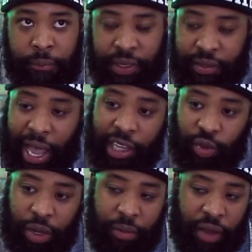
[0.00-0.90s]

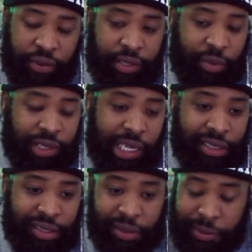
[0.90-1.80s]
Besides one of my friends, I was
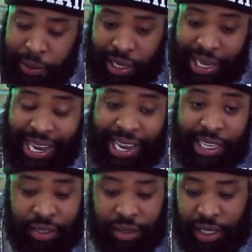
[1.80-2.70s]

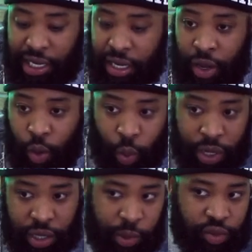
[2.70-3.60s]
easily
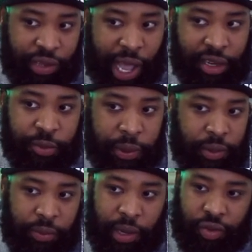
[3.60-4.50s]
one of the most stylish
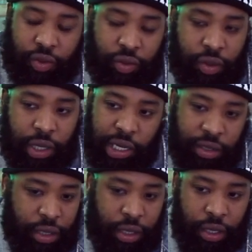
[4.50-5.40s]
people in my school. Easily.